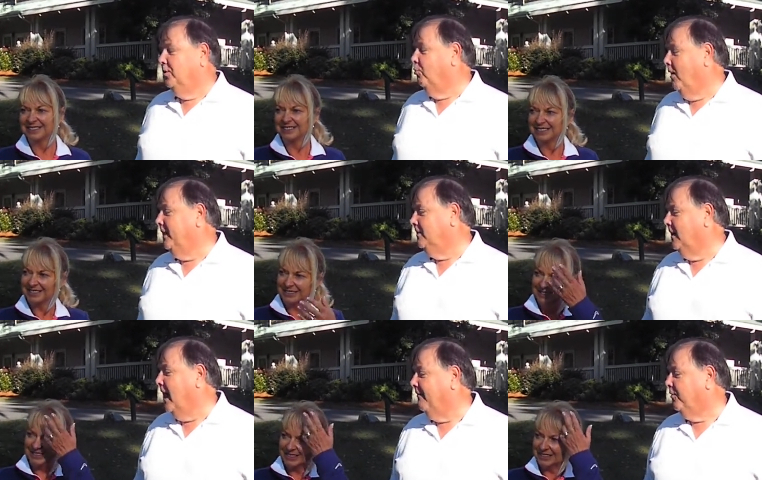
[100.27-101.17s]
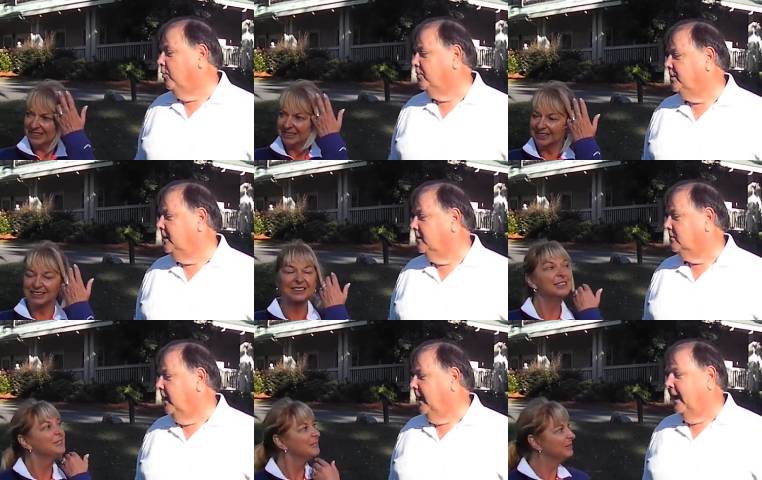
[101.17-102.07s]
Speaker 1: the way the golf course is.
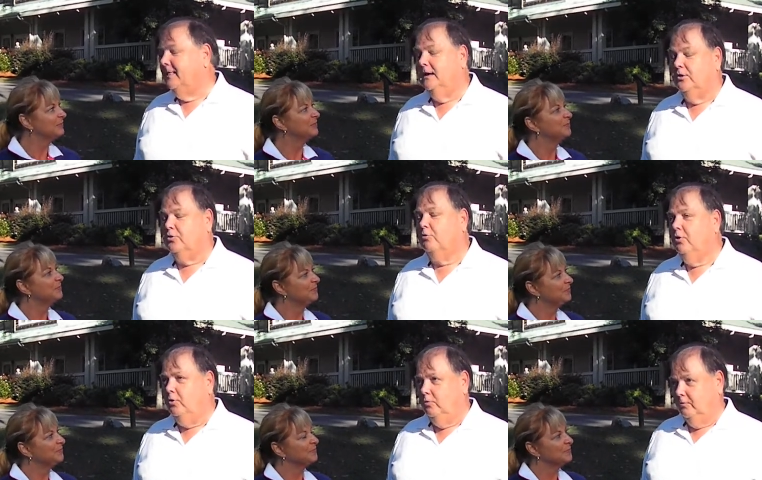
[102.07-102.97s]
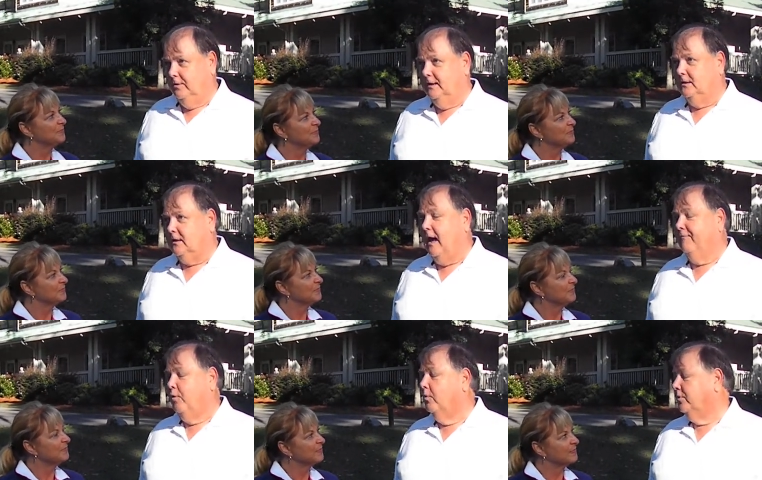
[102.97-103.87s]
And then through this golf
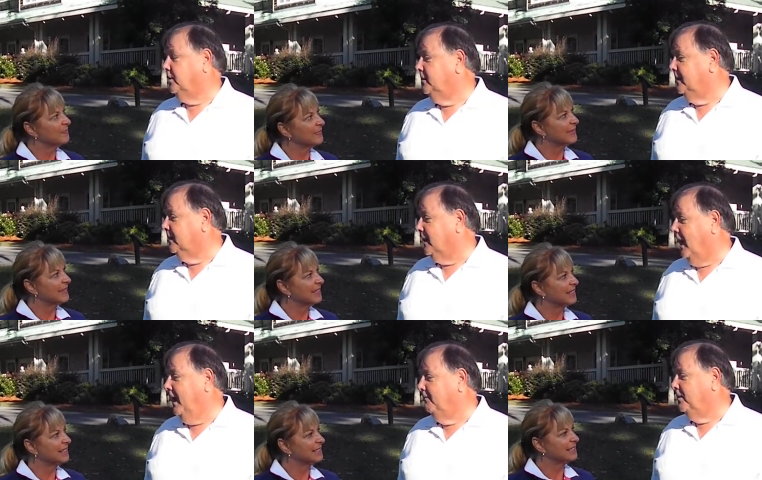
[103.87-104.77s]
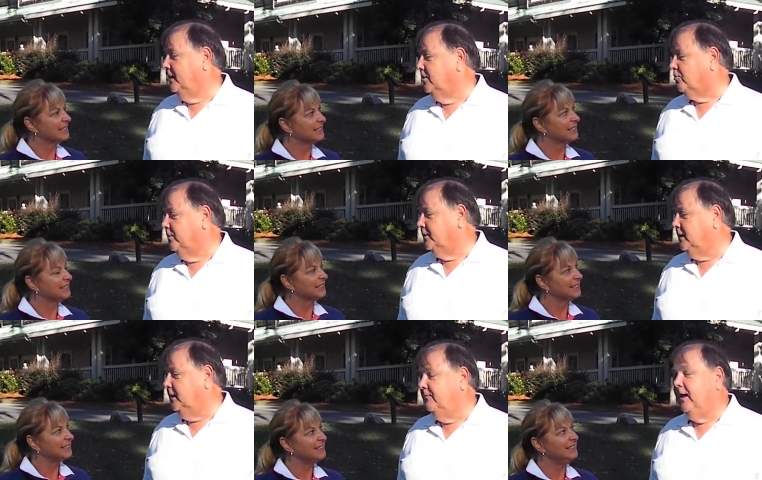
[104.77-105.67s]
course and the acclaim that it's
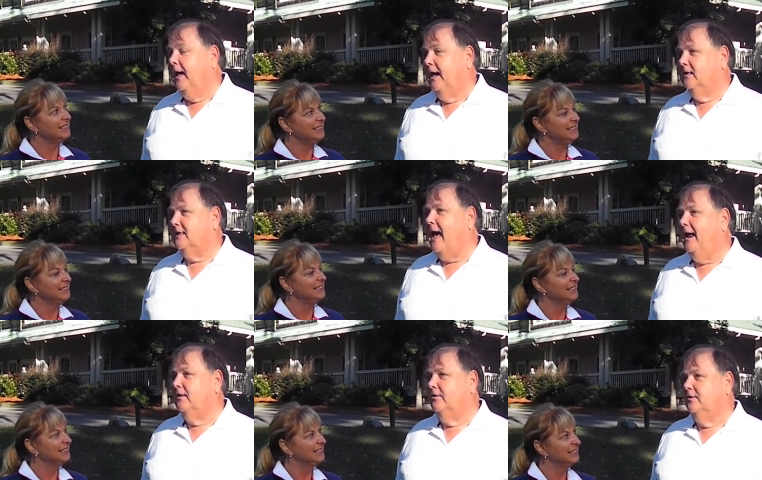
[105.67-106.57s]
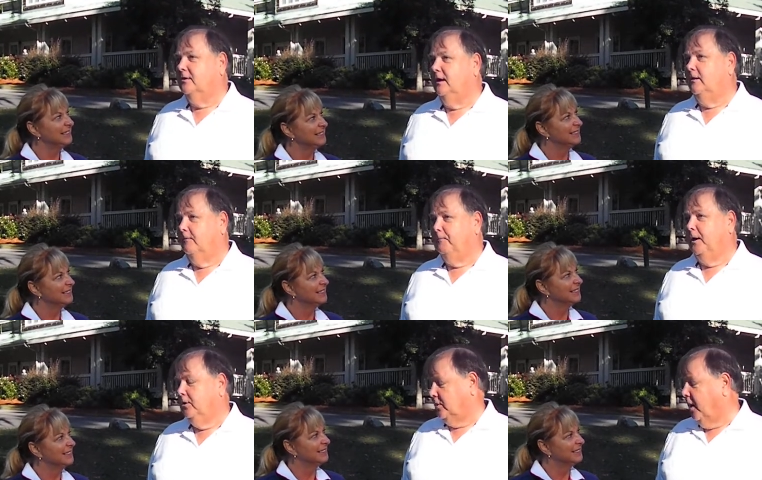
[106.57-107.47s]
received, it's kind of the
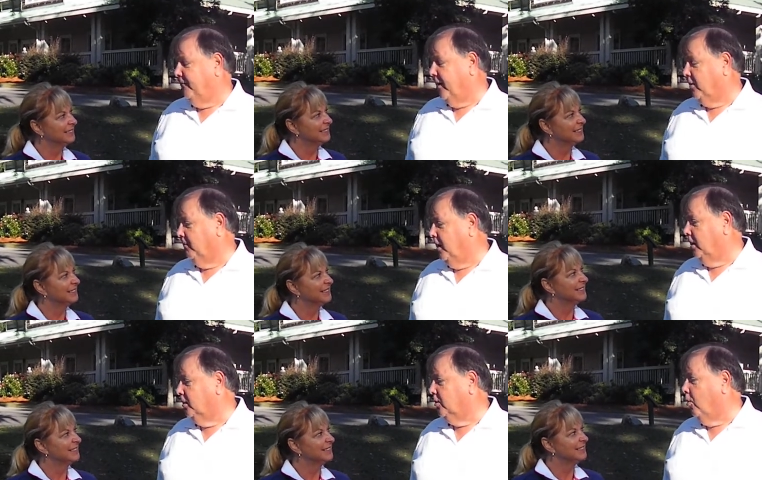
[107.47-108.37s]
centerpiece of our uh,